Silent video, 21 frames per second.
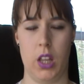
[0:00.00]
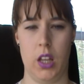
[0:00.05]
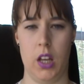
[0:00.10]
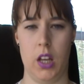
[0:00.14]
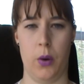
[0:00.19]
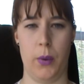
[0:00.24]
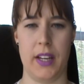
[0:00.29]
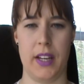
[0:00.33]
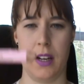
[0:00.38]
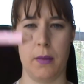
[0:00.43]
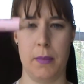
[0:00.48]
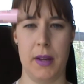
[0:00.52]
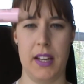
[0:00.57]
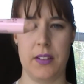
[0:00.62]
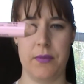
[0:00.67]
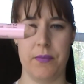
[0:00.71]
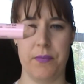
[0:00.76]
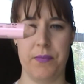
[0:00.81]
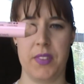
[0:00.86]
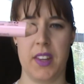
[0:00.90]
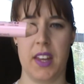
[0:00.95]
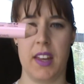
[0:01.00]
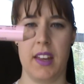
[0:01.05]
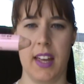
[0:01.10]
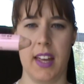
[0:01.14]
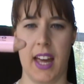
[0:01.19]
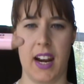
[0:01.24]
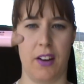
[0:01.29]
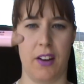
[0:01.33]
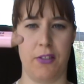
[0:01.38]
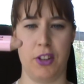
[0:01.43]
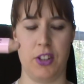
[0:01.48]
a week and a bit,
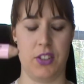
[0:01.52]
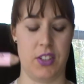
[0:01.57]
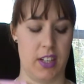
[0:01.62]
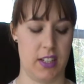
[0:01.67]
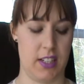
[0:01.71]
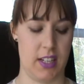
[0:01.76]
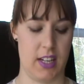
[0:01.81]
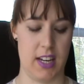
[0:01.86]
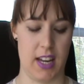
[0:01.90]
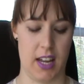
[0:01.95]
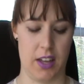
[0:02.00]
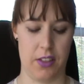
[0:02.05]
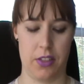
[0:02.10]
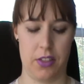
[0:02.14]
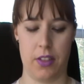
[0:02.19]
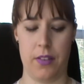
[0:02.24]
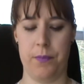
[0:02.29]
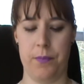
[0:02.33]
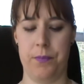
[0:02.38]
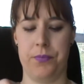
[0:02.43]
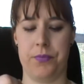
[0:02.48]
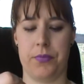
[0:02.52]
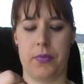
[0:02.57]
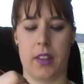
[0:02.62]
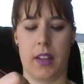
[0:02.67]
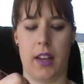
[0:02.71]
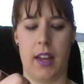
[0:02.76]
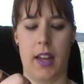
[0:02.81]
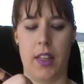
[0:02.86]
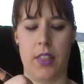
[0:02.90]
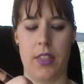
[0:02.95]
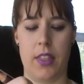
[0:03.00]
and I've used it to death.
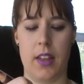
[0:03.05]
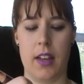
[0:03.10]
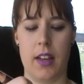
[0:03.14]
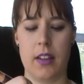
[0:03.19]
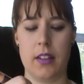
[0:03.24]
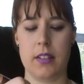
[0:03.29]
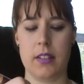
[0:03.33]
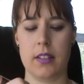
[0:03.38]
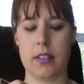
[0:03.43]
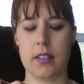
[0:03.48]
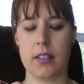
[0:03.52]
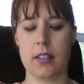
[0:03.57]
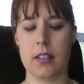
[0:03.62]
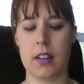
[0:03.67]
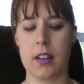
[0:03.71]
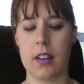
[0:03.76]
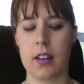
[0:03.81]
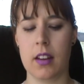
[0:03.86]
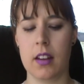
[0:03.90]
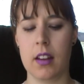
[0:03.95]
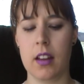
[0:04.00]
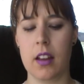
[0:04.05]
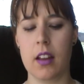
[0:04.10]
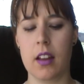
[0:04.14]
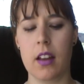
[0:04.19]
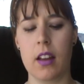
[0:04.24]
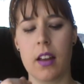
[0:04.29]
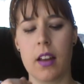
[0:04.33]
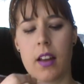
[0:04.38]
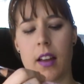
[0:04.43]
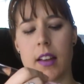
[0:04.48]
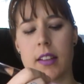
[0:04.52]
And this
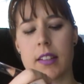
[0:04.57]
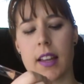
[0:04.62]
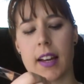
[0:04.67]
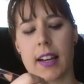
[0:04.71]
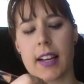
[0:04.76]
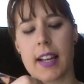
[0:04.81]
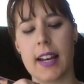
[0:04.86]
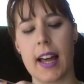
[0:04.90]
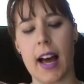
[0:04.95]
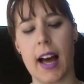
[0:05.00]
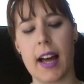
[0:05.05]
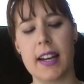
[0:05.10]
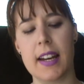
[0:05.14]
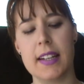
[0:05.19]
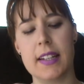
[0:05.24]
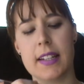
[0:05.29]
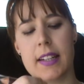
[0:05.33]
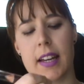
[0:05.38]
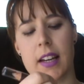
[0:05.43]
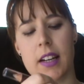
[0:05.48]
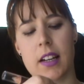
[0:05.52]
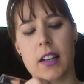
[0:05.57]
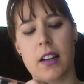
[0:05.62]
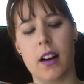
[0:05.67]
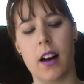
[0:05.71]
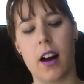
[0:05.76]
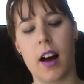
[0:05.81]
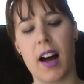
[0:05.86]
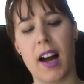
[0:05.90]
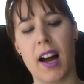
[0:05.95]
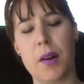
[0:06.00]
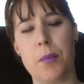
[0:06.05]
is like an under
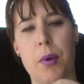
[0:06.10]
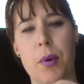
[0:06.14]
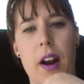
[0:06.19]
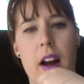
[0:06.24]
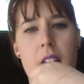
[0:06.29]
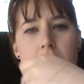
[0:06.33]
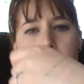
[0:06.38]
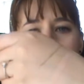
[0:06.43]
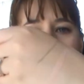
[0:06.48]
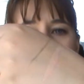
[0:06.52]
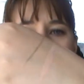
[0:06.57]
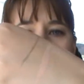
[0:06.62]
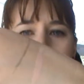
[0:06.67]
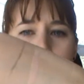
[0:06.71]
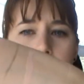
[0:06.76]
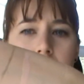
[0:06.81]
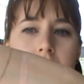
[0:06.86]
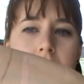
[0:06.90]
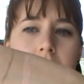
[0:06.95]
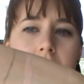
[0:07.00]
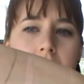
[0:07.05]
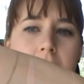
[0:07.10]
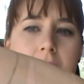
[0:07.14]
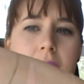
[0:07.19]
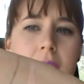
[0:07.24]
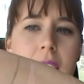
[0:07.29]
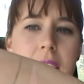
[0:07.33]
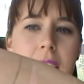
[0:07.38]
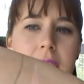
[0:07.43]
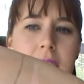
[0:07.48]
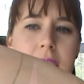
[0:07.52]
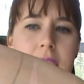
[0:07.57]
eyebrow
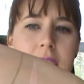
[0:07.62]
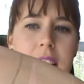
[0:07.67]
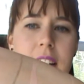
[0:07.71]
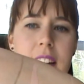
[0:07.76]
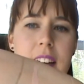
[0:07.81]
highlighter.